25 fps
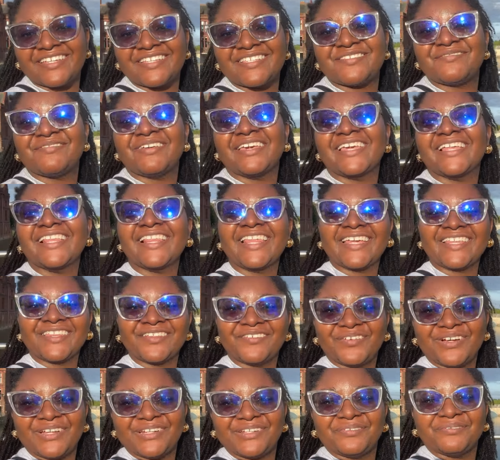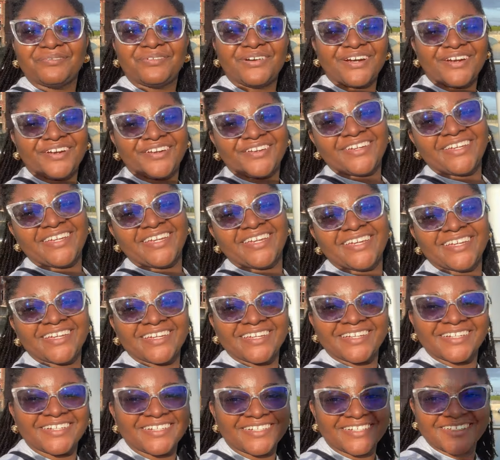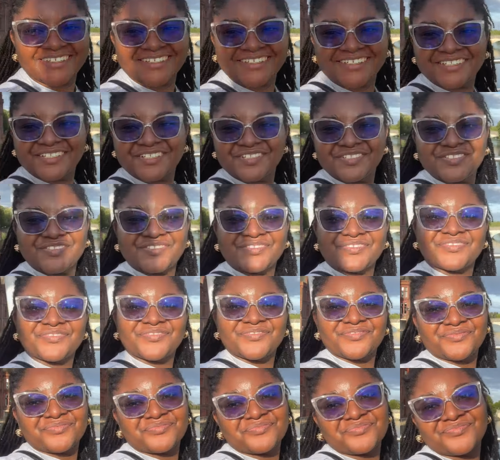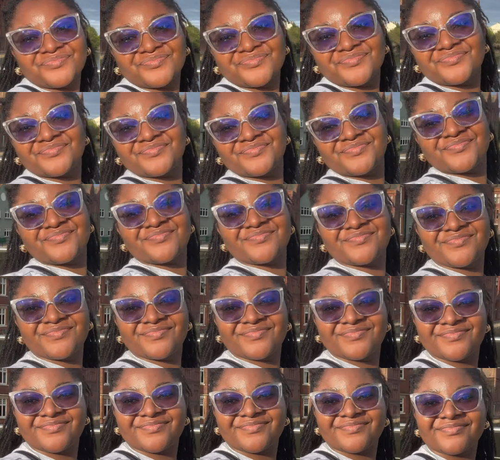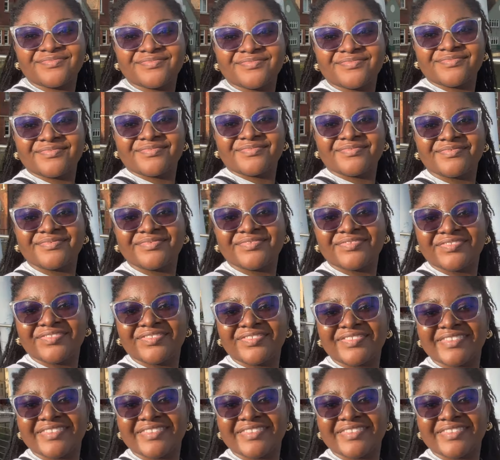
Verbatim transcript: Cherishing a fella, that's my bro, my family. Frozen dreams. When it comes to money, I they